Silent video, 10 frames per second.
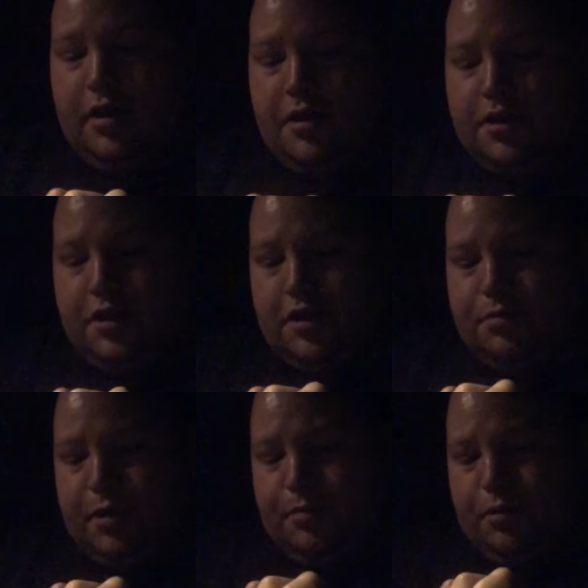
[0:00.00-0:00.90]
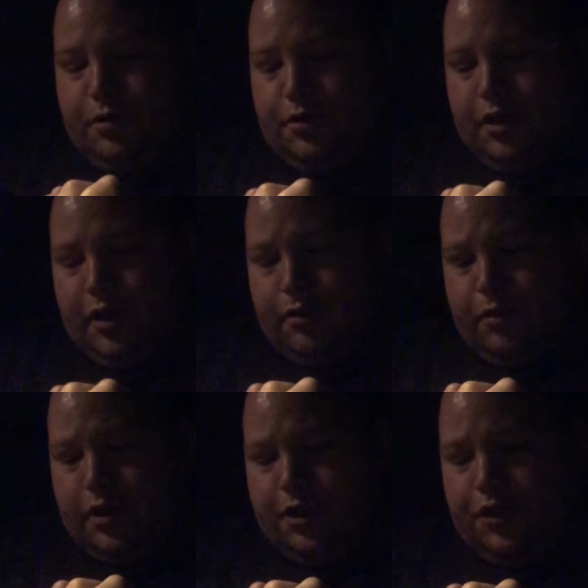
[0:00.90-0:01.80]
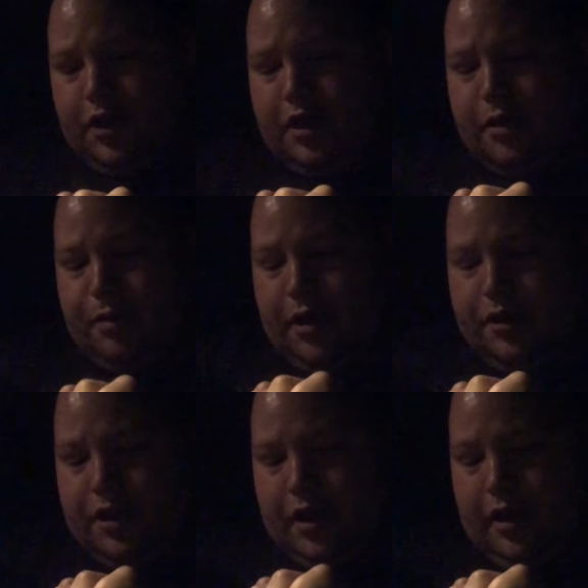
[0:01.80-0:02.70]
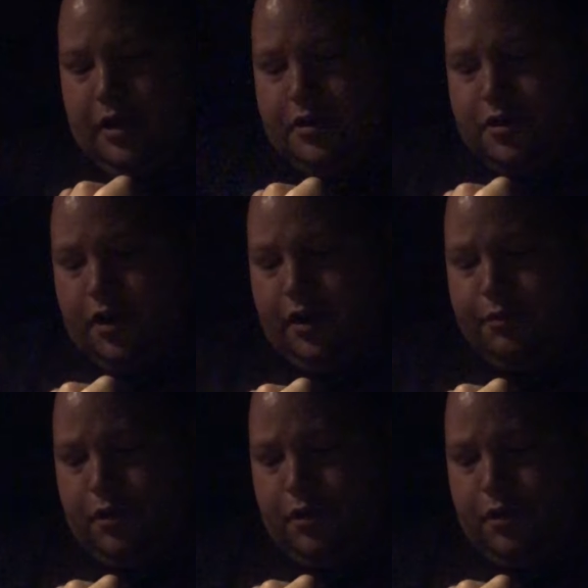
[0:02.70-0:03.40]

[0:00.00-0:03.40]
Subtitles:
See, these people not really thinking about that stuff.